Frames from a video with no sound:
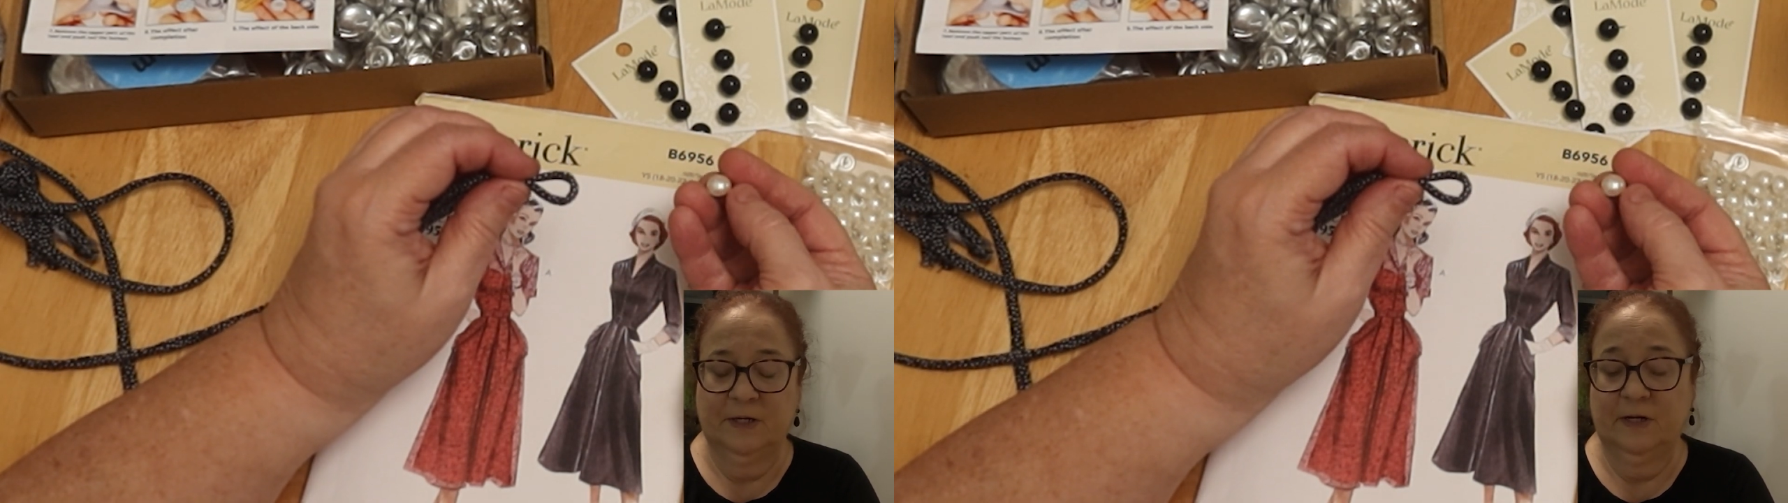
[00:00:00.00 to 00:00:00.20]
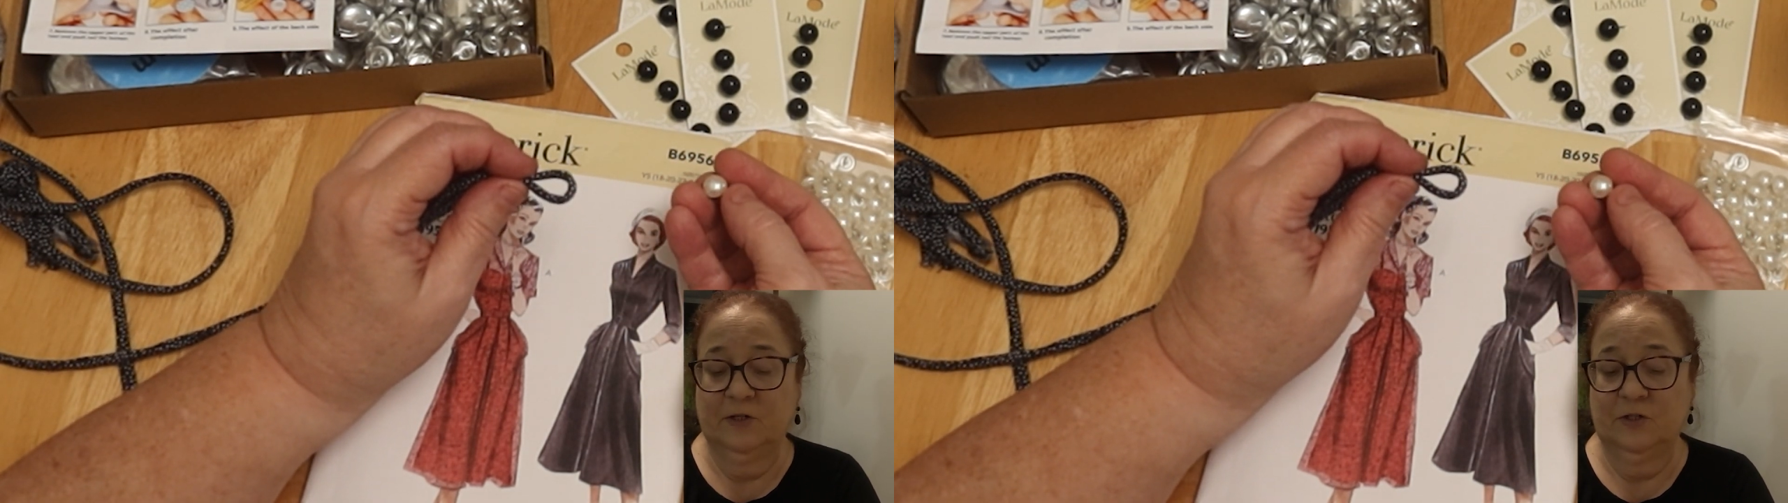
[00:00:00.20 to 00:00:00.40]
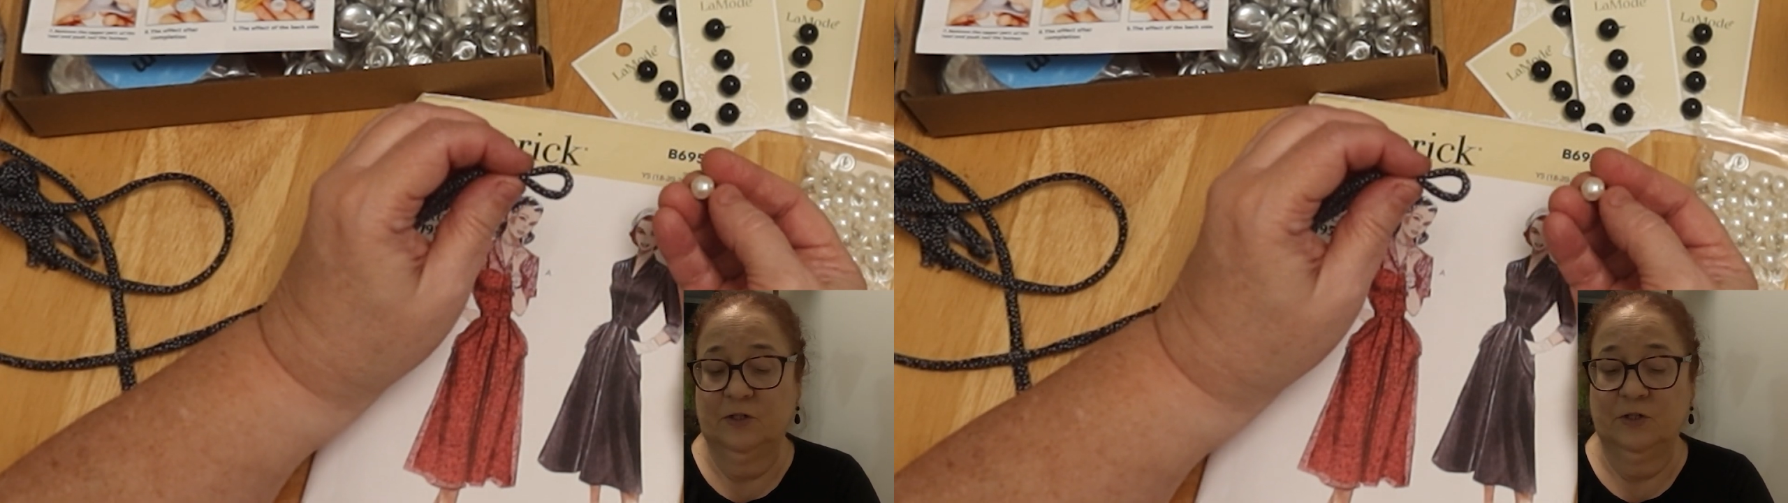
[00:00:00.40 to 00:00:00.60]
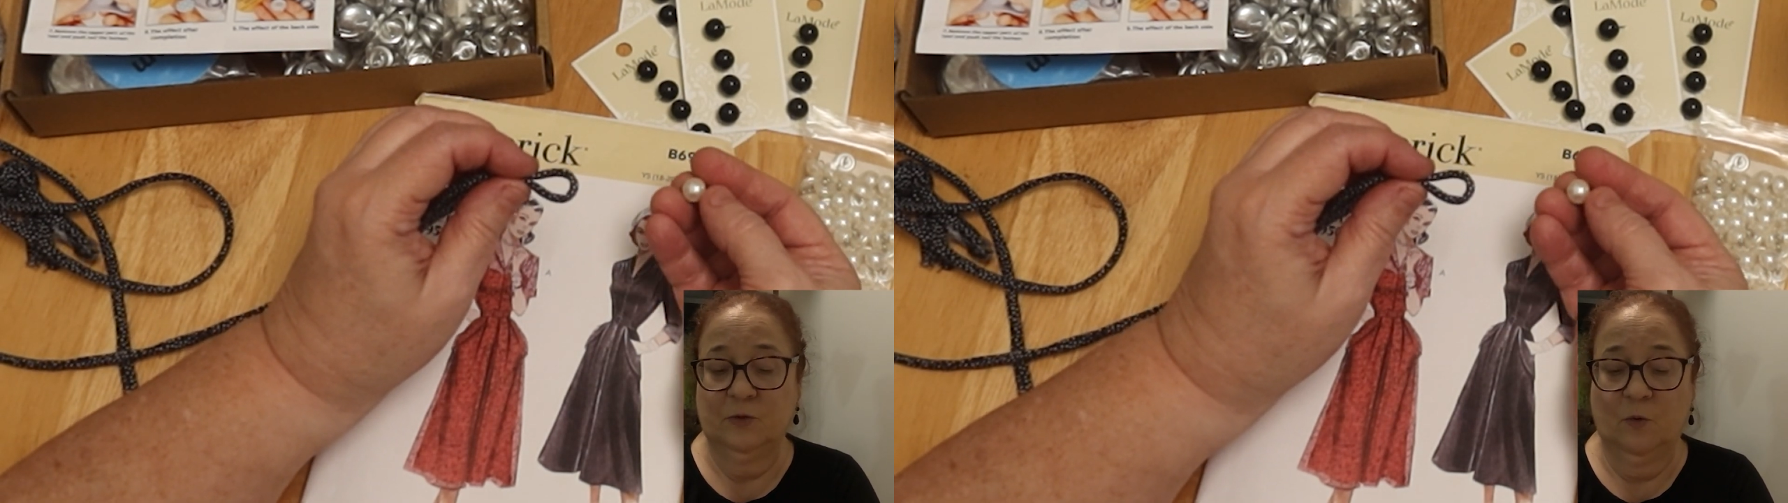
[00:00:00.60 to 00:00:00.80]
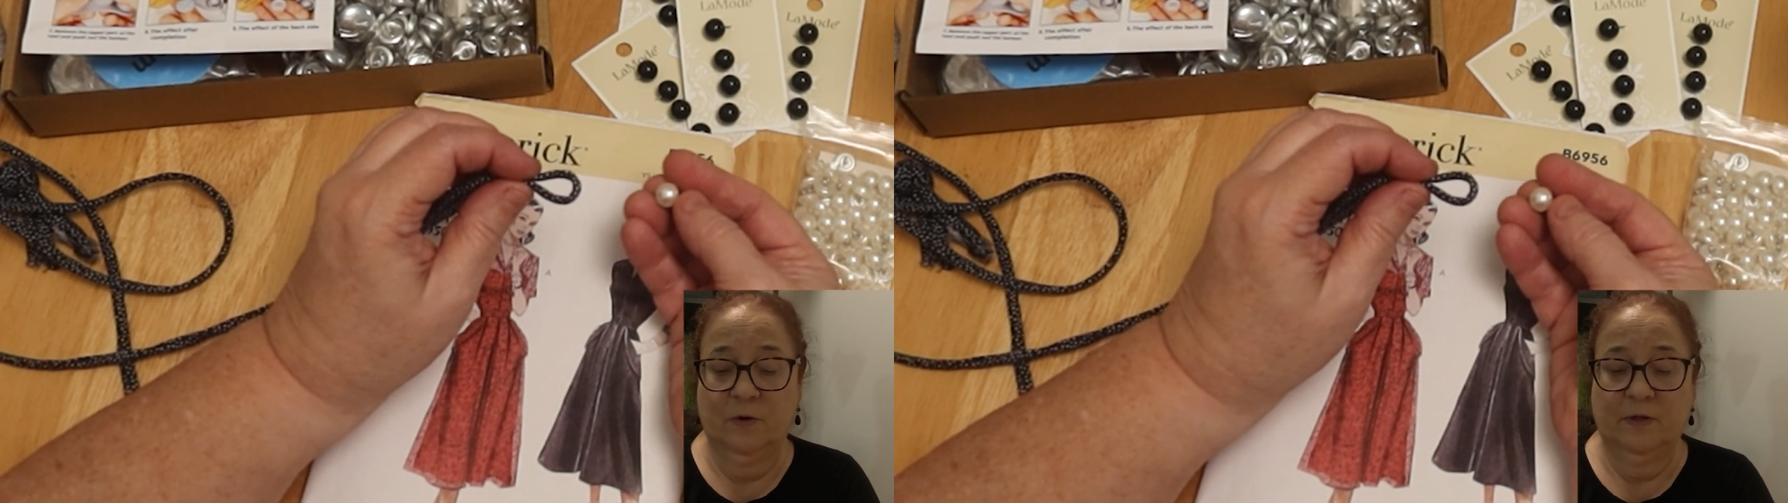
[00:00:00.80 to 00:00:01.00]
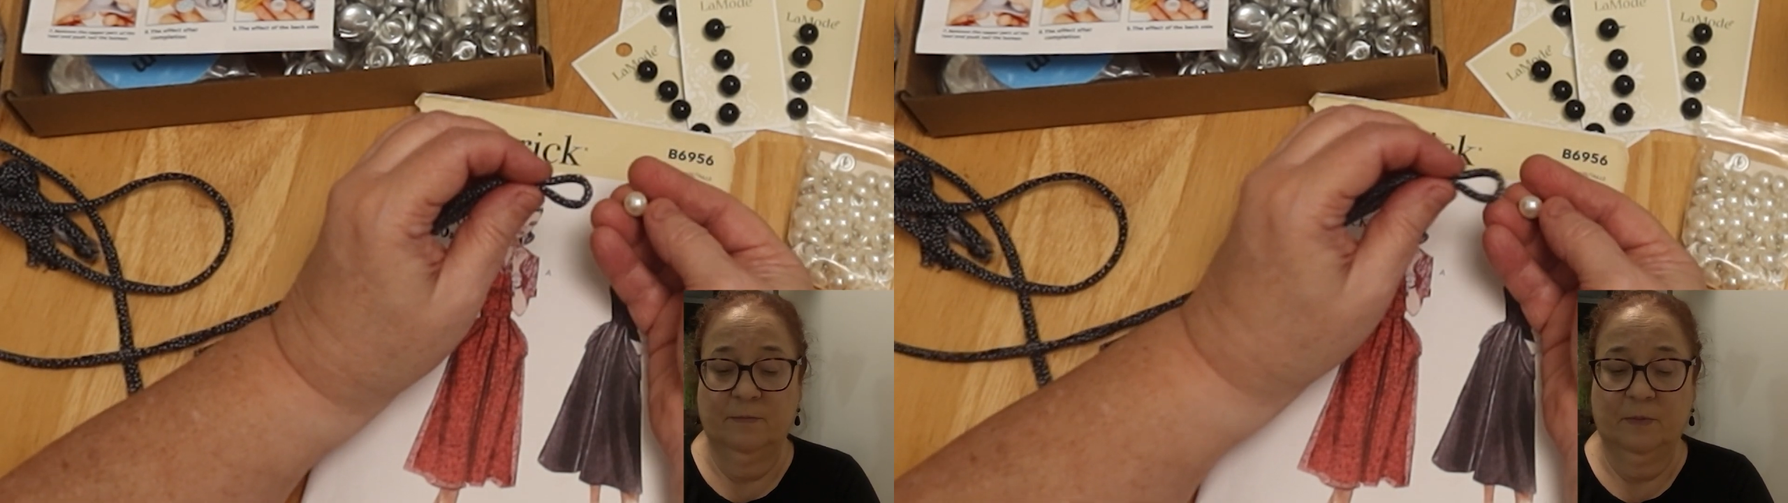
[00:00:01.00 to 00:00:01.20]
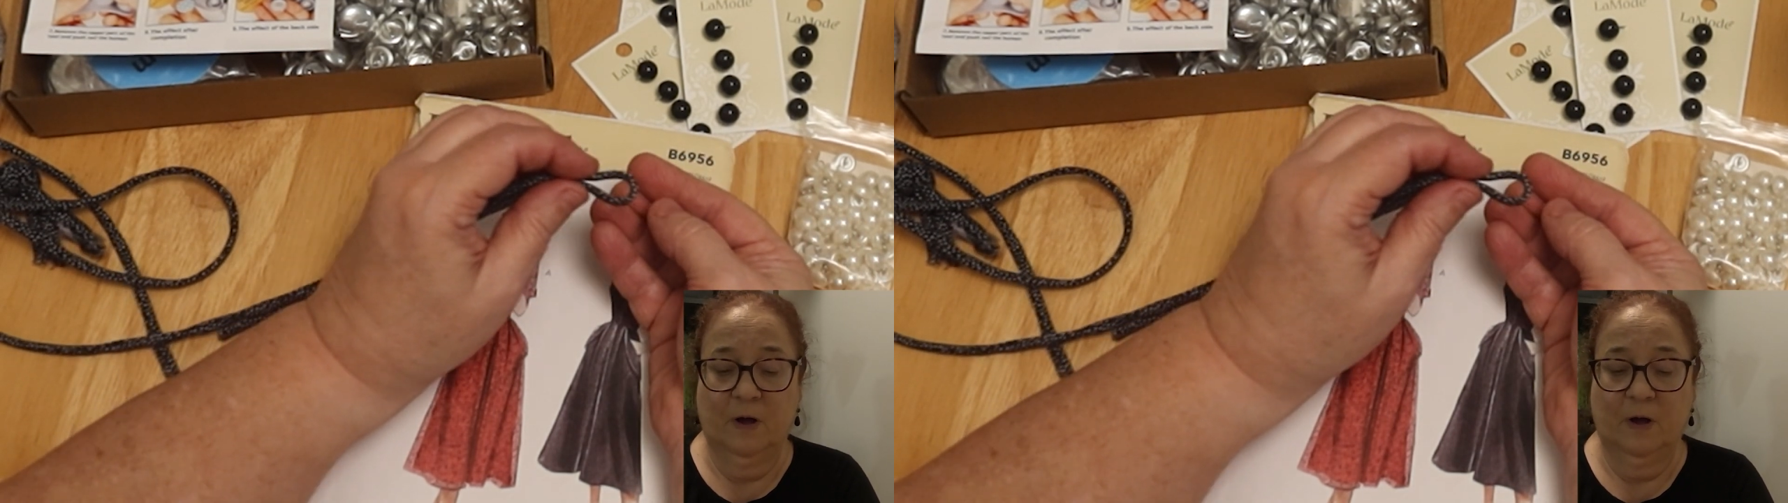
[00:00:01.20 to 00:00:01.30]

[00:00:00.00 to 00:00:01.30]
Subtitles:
I actually just ordered them